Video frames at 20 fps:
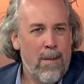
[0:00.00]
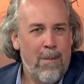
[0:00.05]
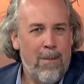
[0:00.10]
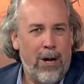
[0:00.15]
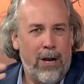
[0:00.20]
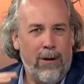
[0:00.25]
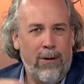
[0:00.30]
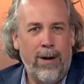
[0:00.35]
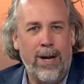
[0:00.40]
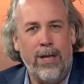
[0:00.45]

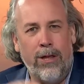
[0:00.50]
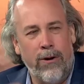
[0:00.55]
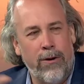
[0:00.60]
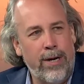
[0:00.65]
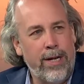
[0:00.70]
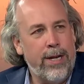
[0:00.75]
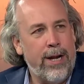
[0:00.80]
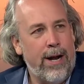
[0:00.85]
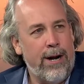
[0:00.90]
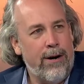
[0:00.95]
but look at their
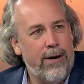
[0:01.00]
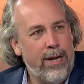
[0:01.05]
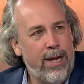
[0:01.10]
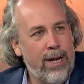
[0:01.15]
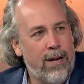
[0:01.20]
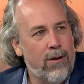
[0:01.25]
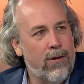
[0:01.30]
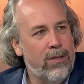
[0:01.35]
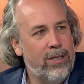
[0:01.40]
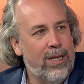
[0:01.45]
entire
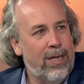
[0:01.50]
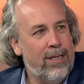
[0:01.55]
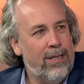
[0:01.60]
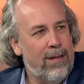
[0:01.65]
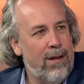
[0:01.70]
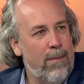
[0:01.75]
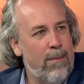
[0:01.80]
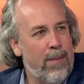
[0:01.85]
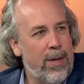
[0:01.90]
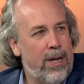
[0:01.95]

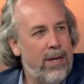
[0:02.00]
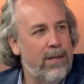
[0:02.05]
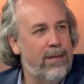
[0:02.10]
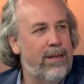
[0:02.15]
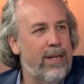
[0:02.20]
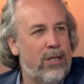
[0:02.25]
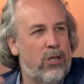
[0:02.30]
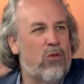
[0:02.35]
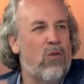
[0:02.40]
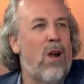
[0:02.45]
ecosystem because
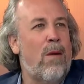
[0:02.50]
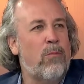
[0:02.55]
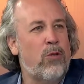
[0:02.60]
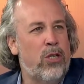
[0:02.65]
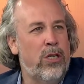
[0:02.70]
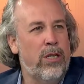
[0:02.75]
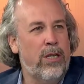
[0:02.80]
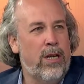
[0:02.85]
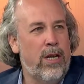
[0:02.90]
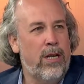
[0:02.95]

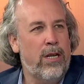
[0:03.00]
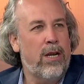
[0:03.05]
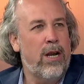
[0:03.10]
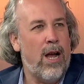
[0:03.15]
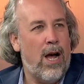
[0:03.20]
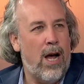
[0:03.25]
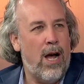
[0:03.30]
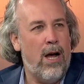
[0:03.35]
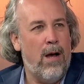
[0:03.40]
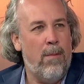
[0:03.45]
disruption can
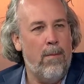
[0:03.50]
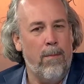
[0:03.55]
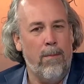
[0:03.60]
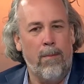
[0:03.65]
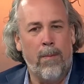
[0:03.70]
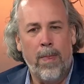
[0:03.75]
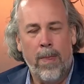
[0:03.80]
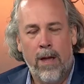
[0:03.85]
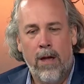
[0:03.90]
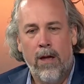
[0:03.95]
come